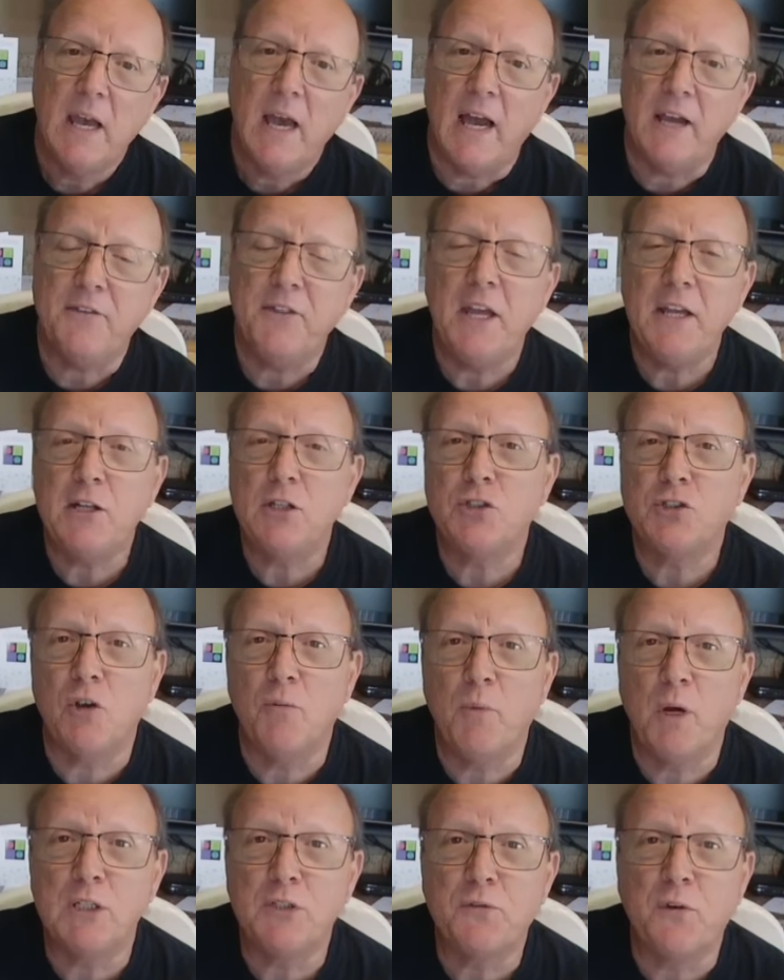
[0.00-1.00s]
I thank you so
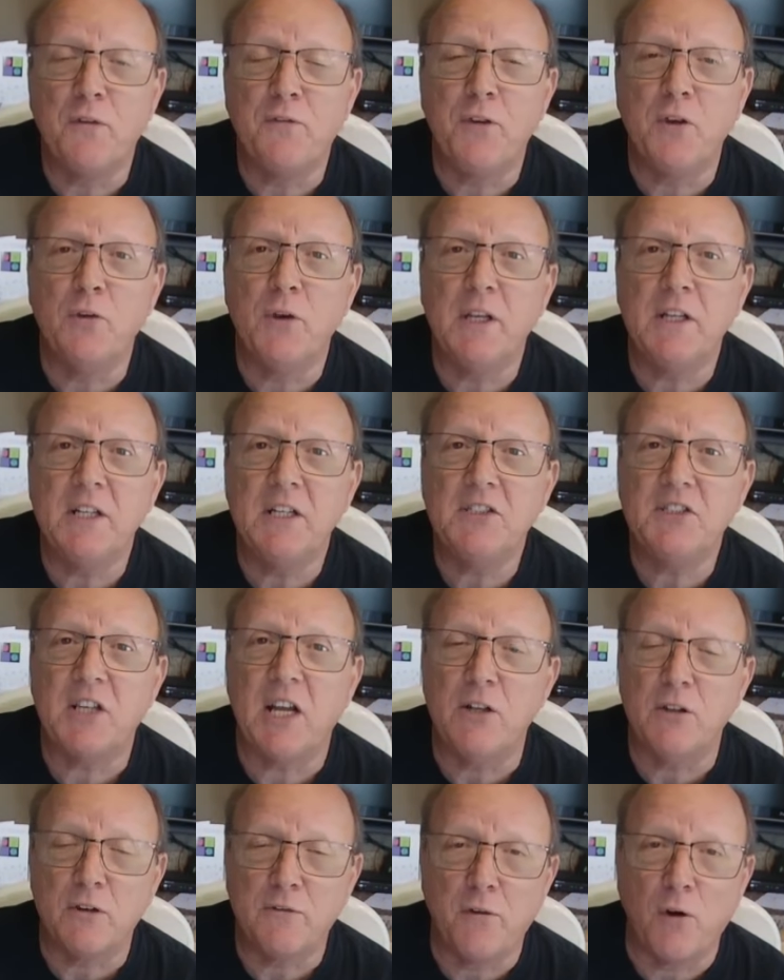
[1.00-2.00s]
much for viewing this. I
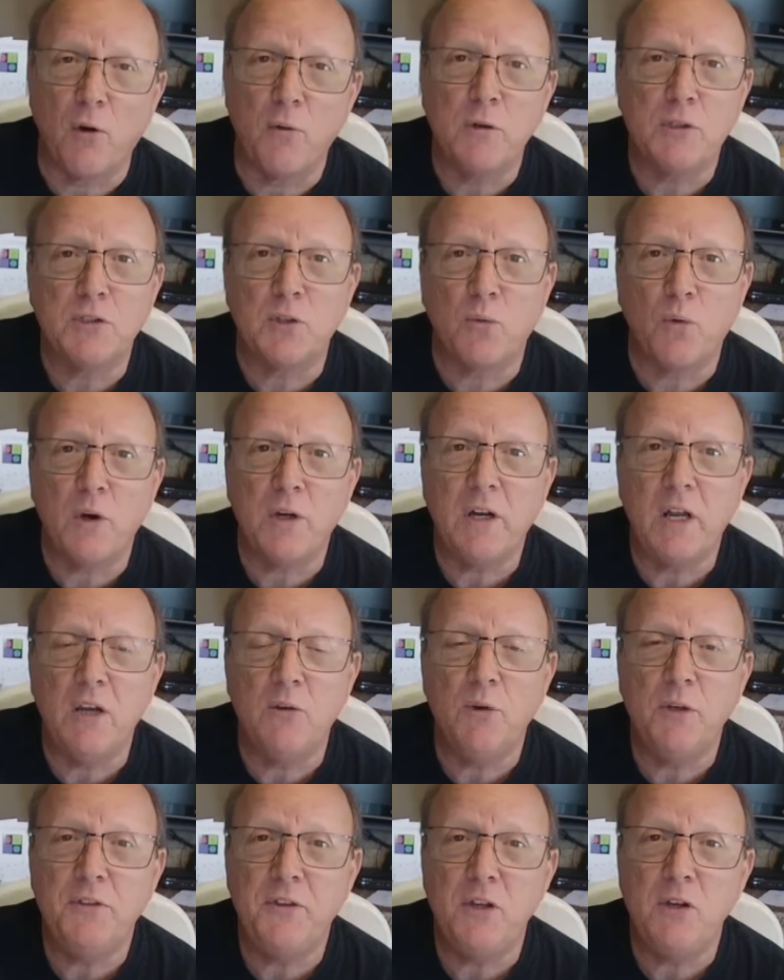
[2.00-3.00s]
look forward to working
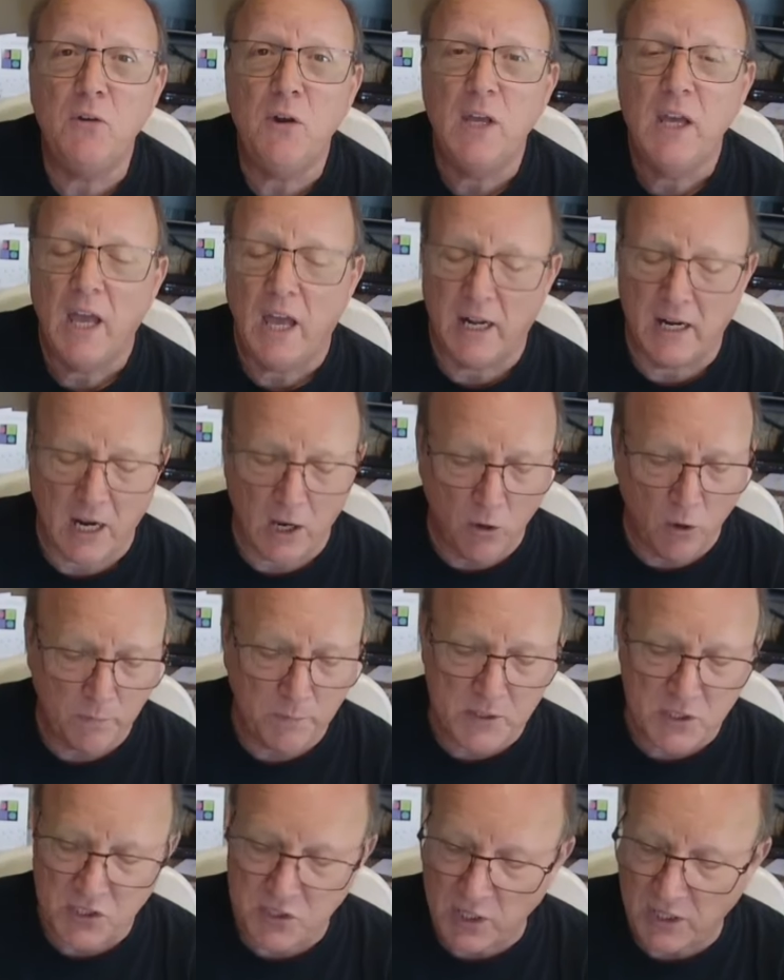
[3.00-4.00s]
with you, and I hope
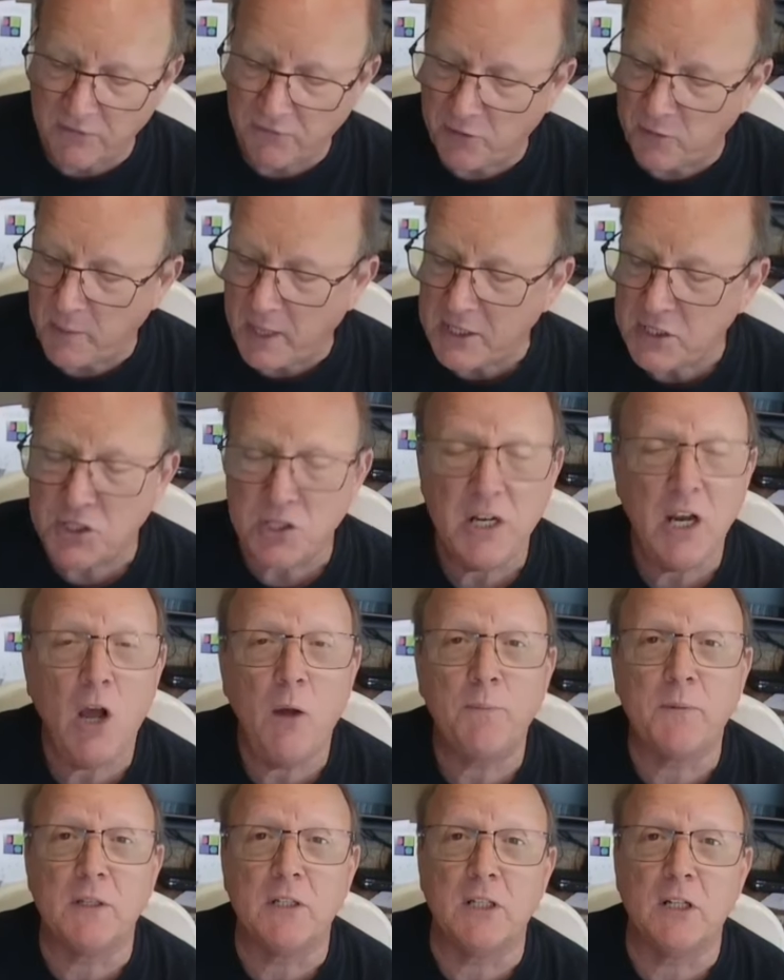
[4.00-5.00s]
this information
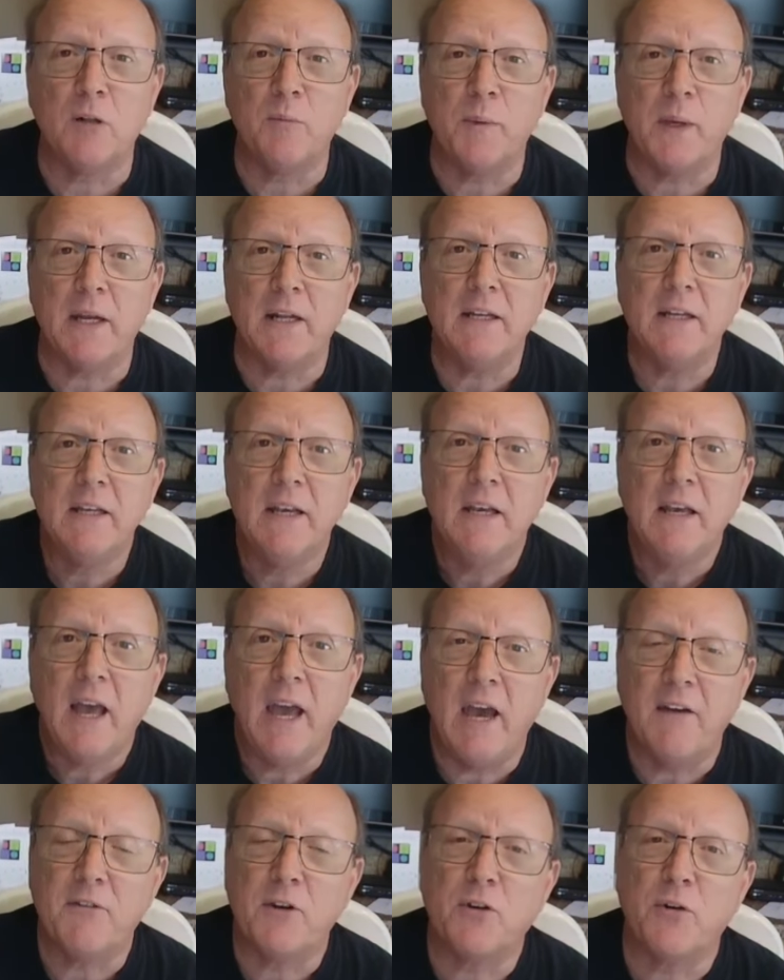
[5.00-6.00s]
helped a little bit.
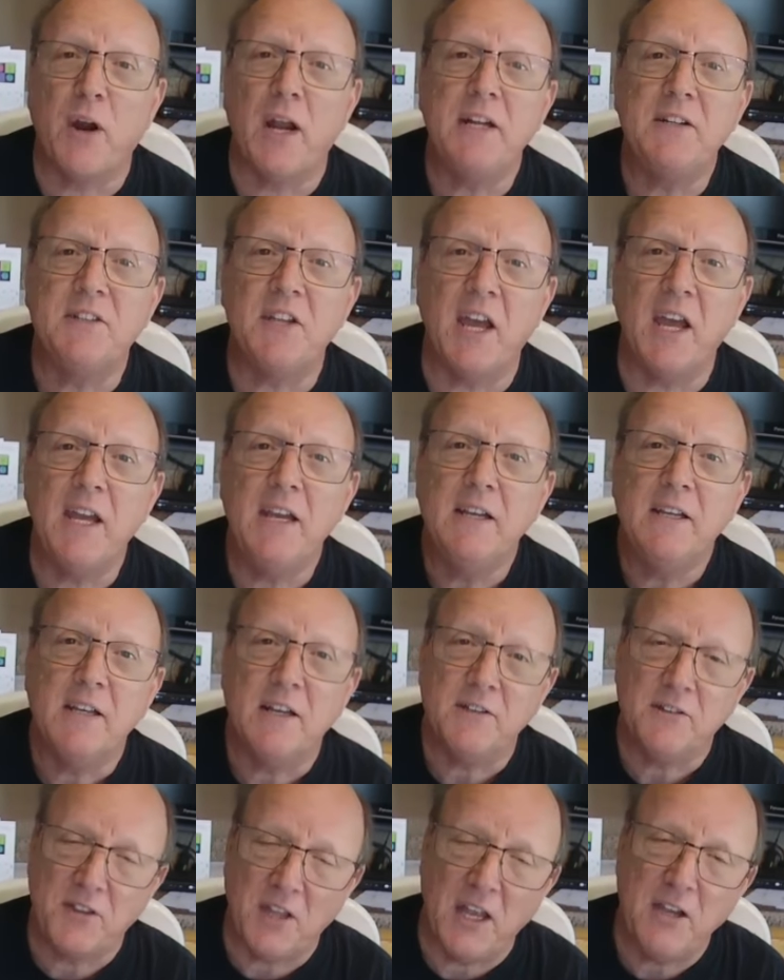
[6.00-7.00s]
Have a great day,
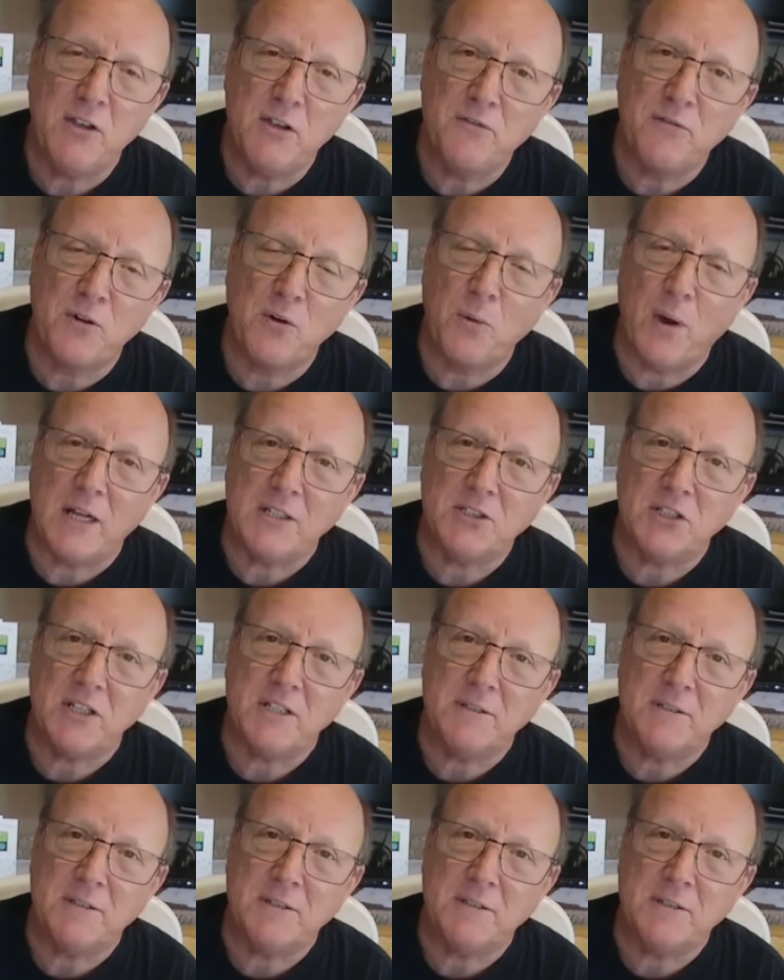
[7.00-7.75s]
and thank you for watching.